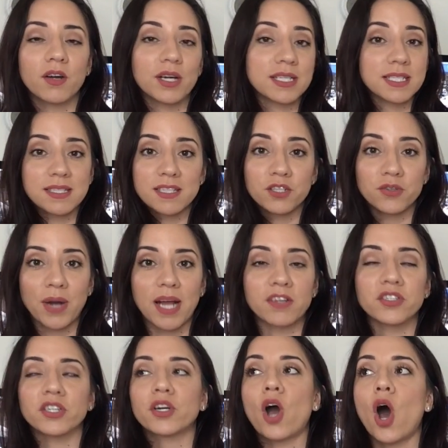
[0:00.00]
or assistant
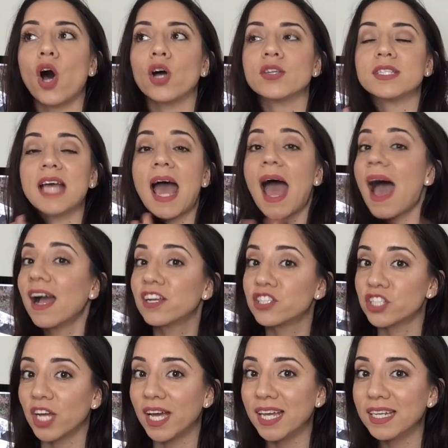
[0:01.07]
director calls
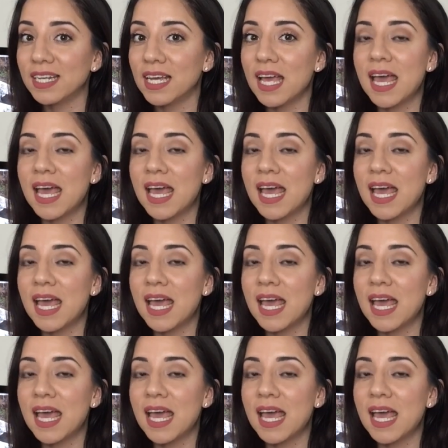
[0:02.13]
action,